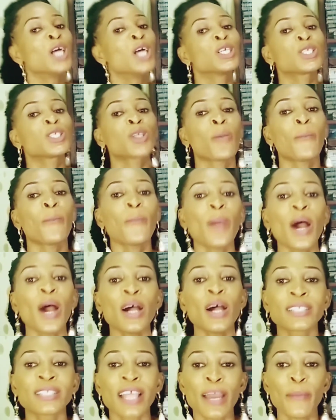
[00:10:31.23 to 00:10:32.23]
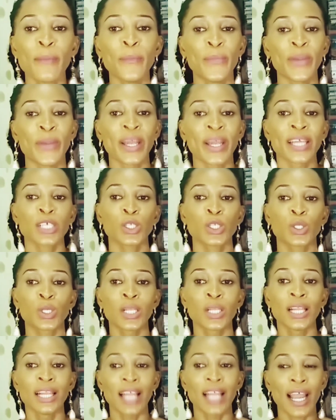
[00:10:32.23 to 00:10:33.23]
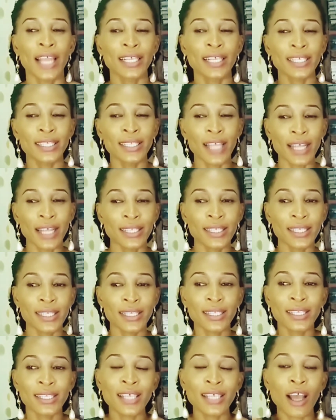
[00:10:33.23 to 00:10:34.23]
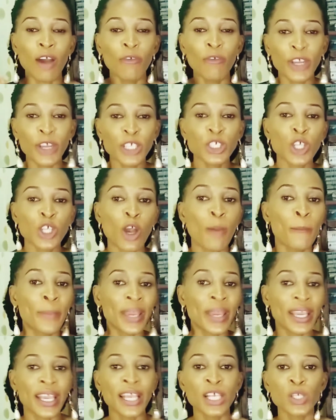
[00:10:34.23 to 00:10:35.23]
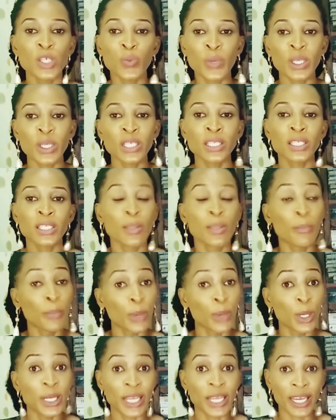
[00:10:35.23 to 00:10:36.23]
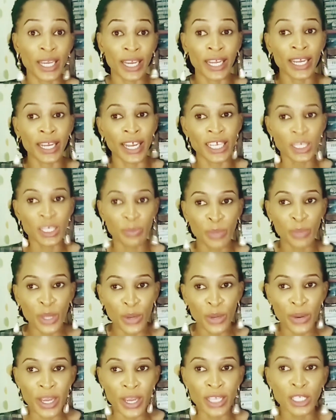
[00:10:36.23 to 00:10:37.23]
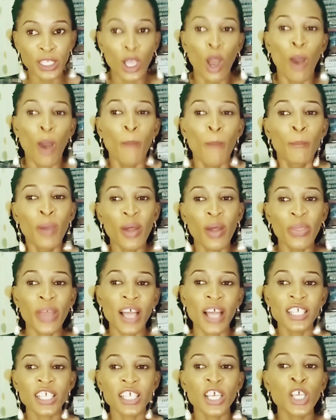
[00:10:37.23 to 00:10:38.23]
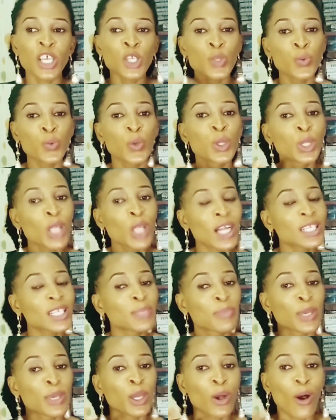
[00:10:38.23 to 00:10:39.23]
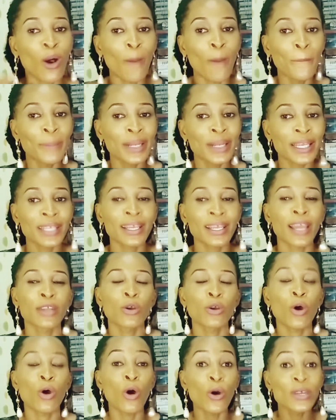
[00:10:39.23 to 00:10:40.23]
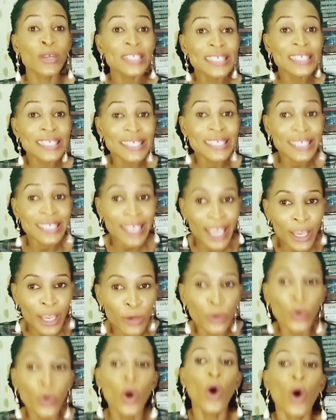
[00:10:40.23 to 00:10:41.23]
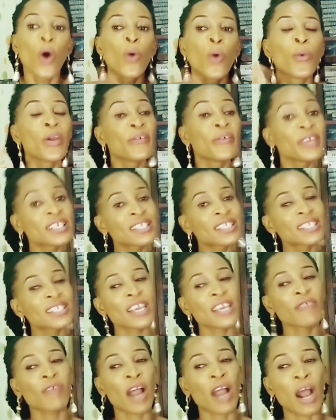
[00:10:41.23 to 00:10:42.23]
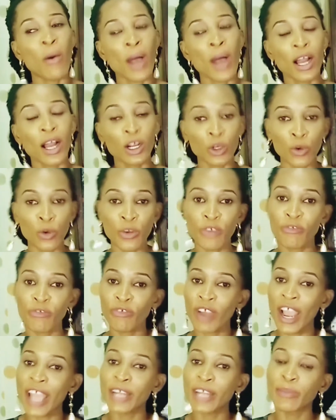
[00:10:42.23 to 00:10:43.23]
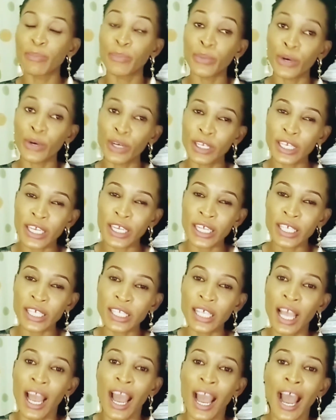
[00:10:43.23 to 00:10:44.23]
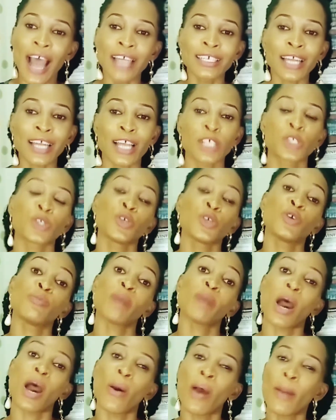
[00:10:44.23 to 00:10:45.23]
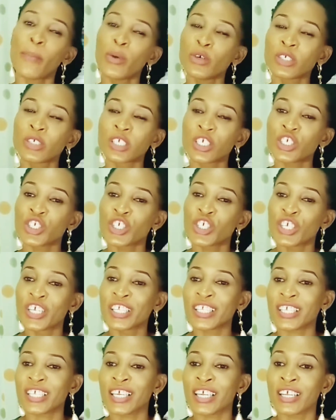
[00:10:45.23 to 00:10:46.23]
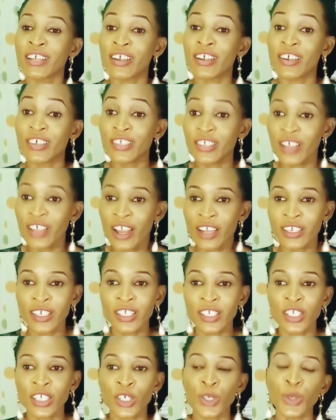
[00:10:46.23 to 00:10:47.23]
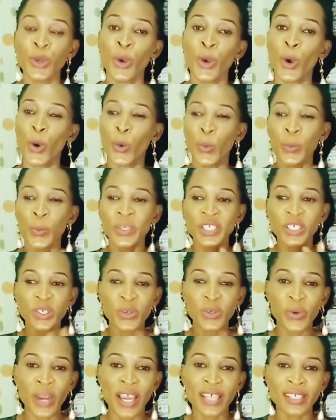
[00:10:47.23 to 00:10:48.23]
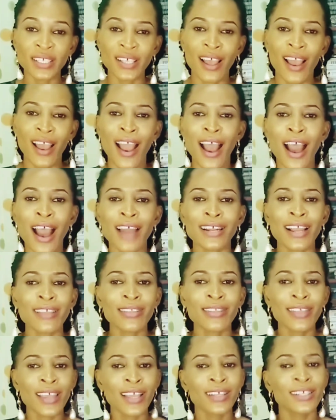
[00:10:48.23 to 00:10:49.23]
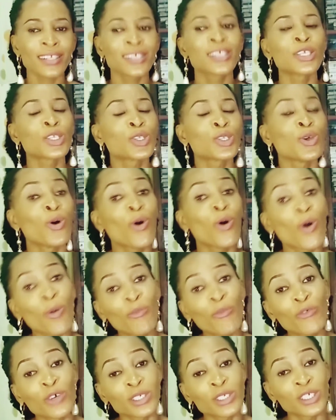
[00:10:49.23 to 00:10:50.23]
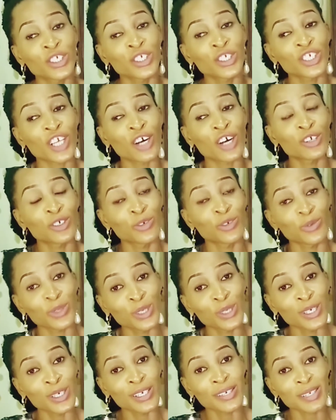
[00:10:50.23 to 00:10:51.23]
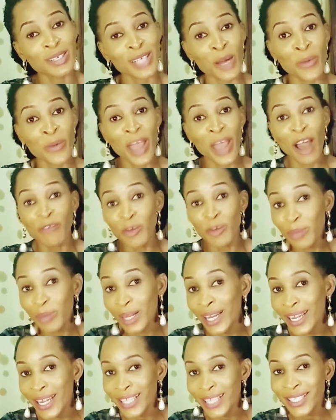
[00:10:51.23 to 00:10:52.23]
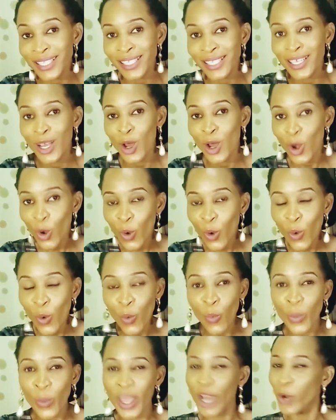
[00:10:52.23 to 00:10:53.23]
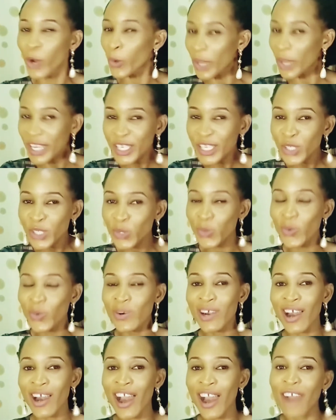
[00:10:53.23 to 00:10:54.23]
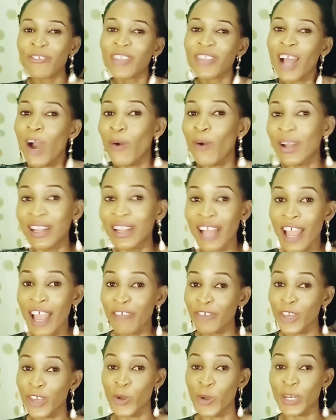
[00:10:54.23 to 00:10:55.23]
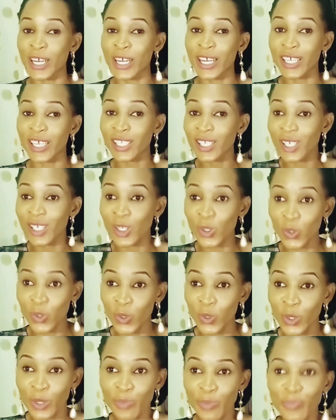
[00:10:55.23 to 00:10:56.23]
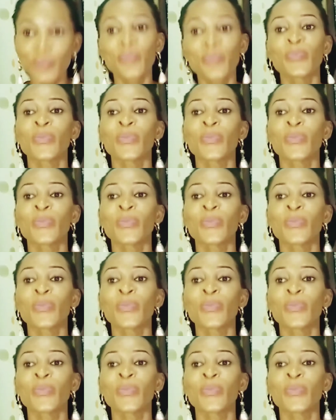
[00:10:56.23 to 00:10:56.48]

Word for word: so Paul then brings to light that salvation begins with the born again experience, but that it will not be completed until we receive our glorified bodies and assume our positions in eternity with Christ. And I think this is the hope for the child of God that we have a place we are going to after our life here on earth is done.